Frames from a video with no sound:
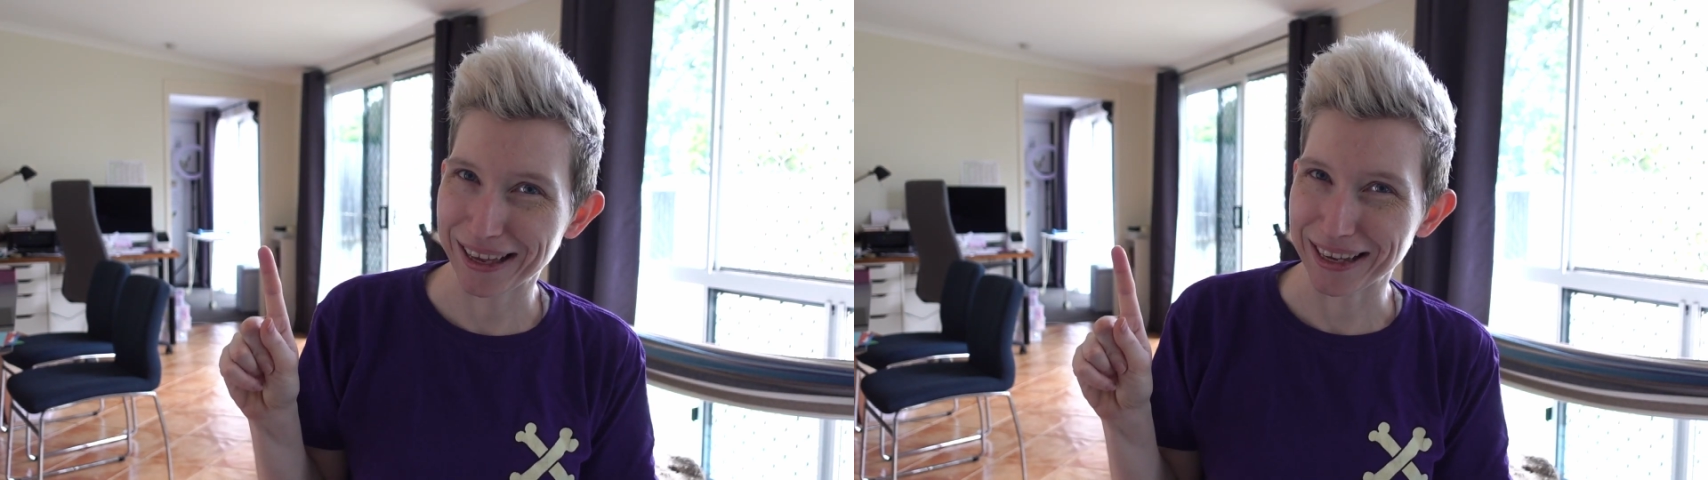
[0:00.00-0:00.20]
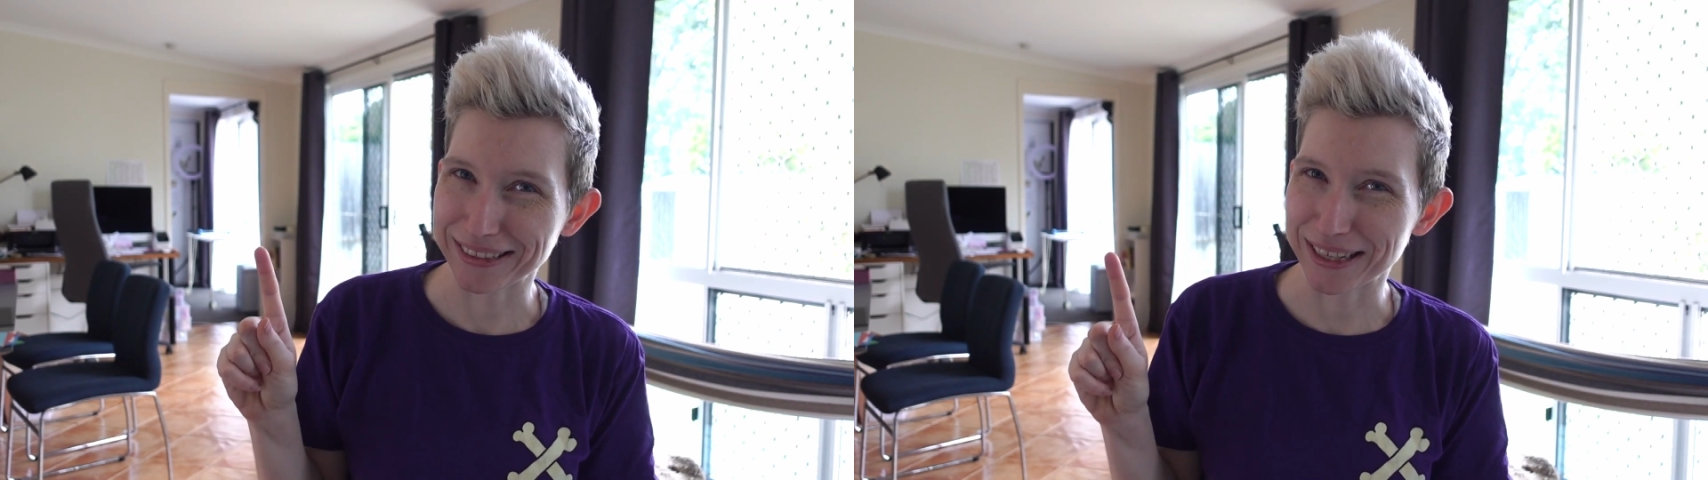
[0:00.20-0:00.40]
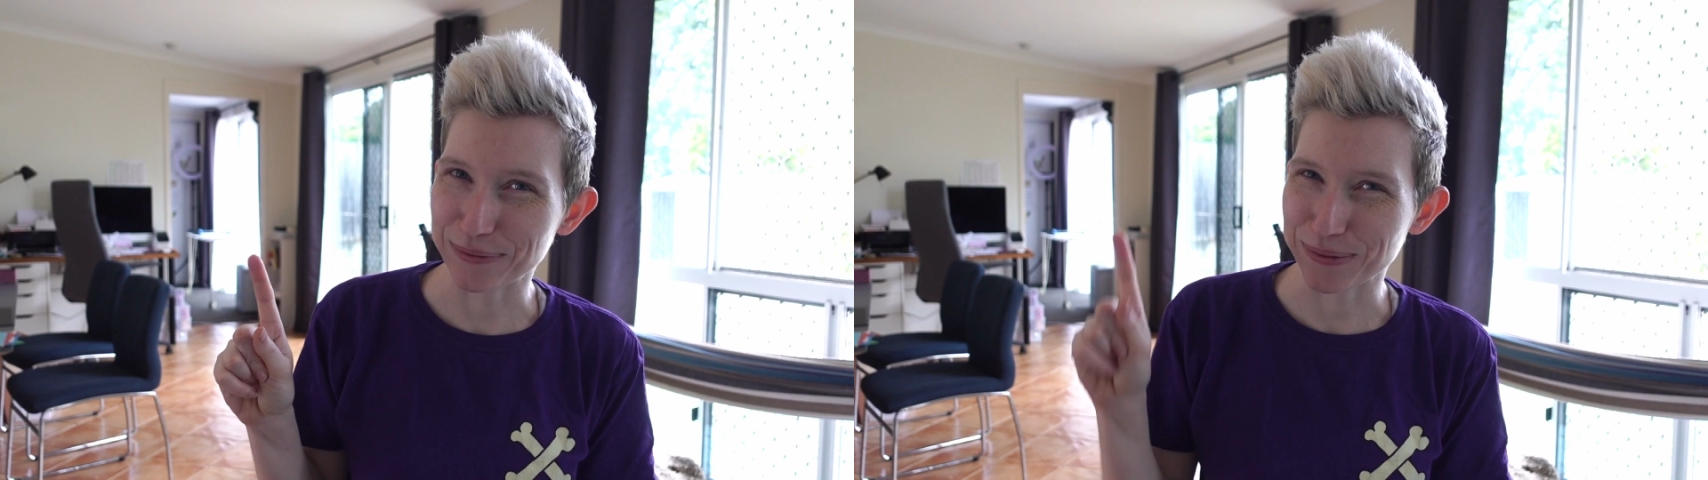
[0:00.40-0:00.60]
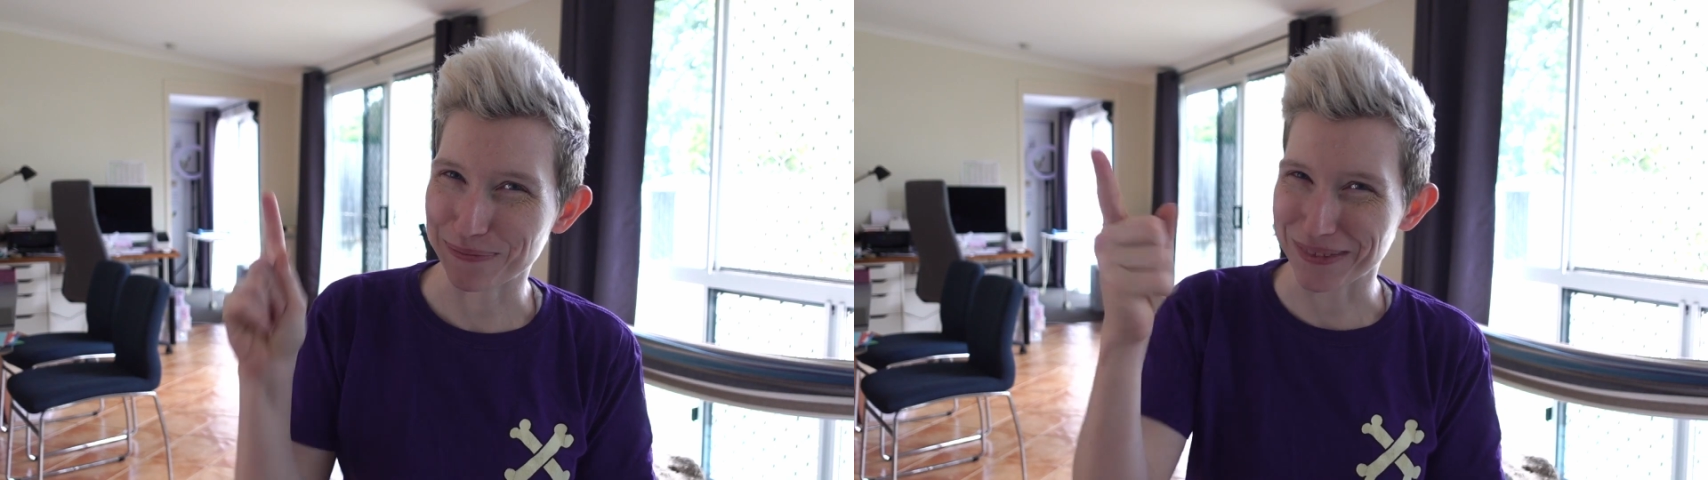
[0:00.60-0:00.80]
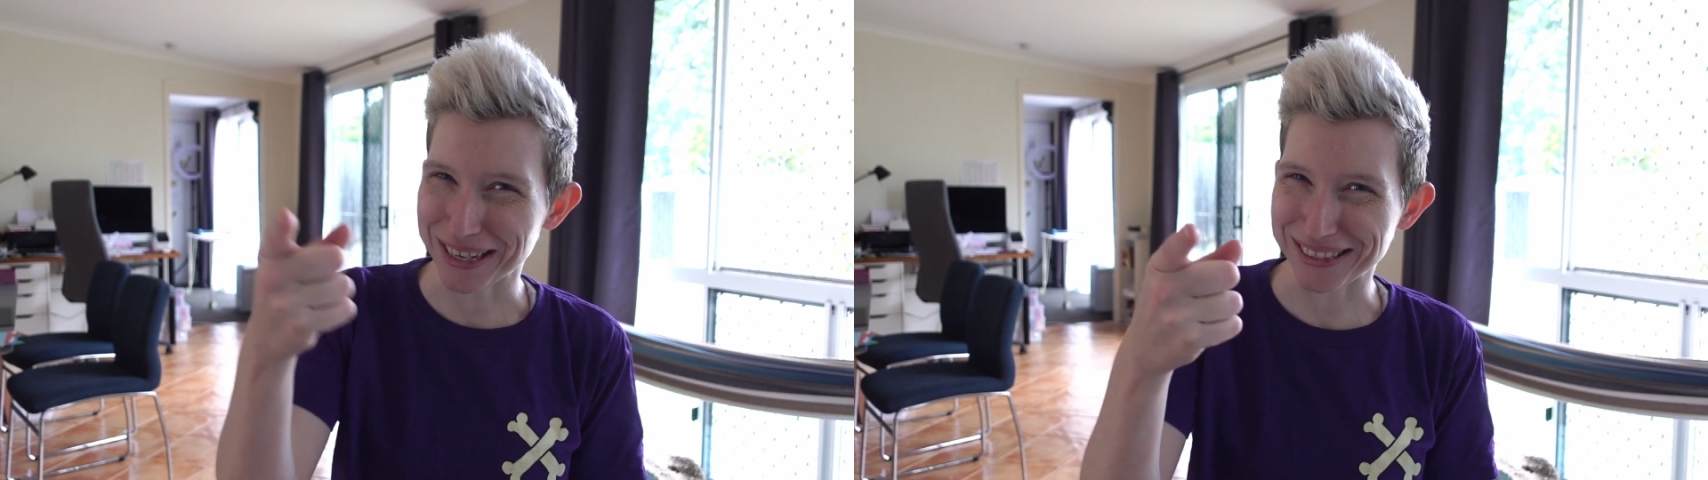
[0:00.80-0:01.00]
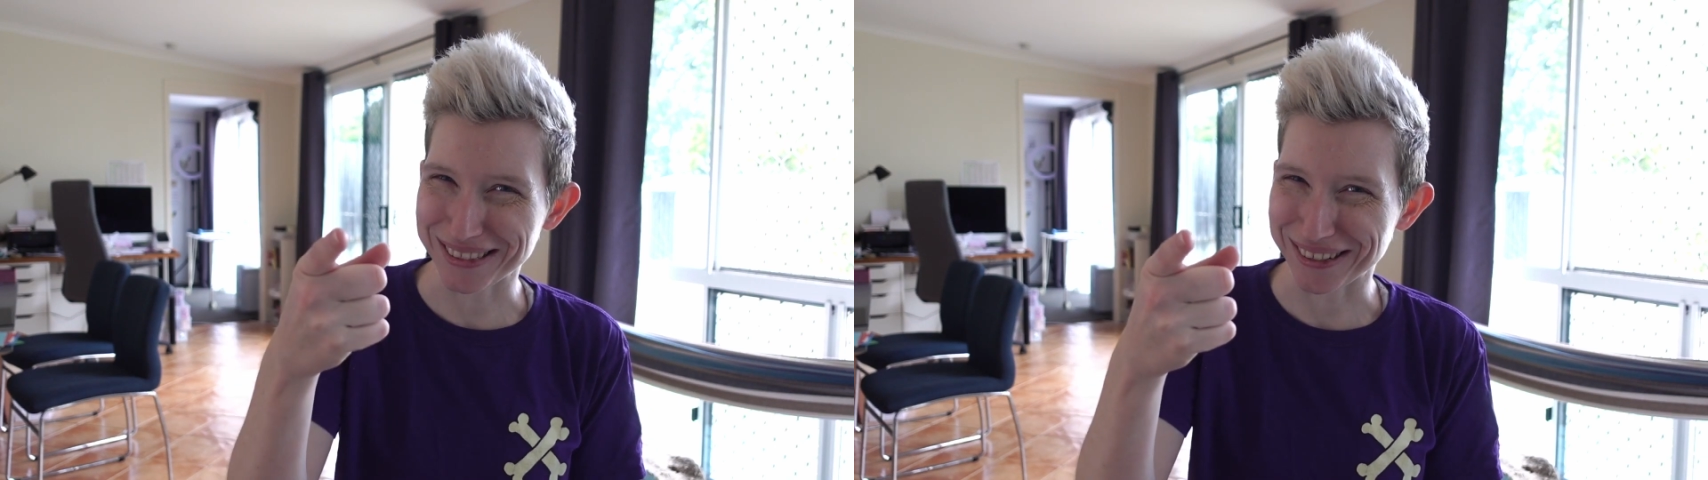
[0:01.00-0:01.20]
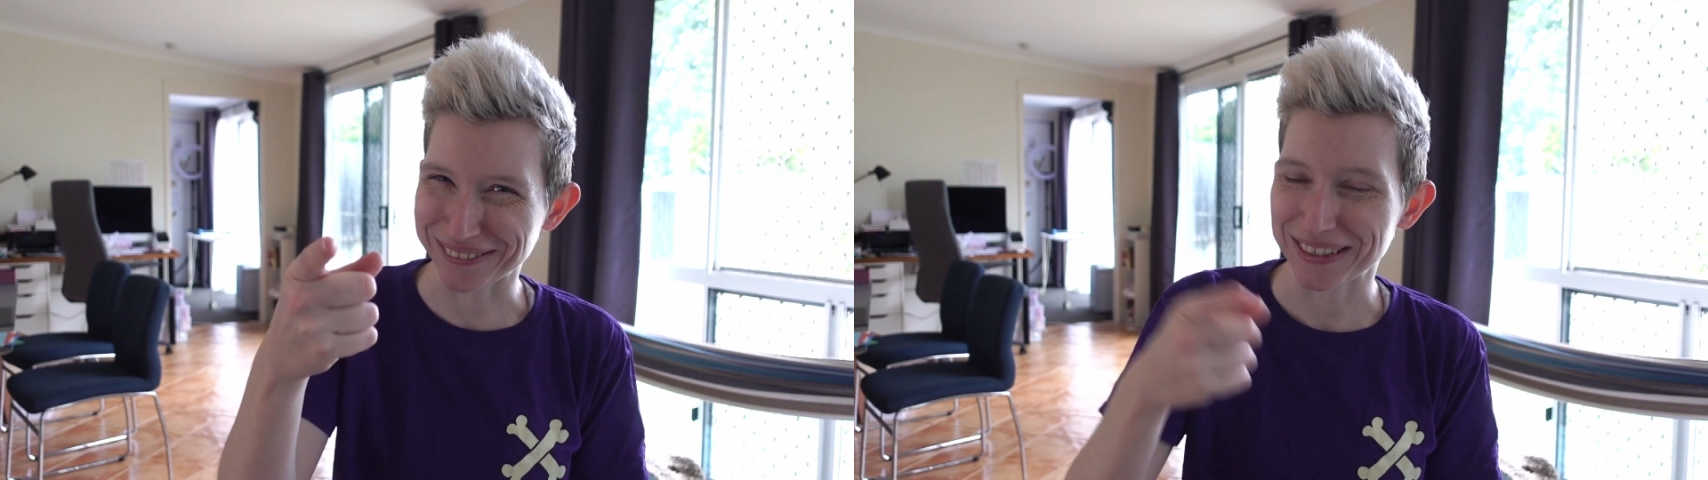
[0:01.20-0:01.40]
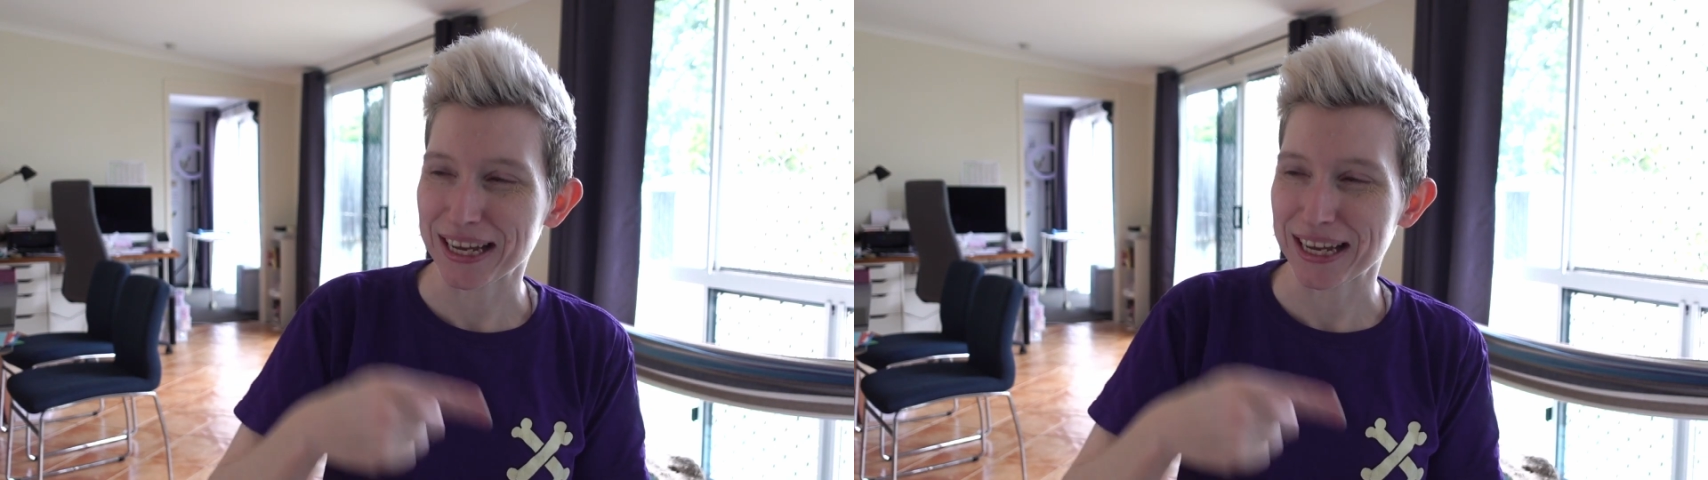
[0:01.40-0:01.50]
except making stuff,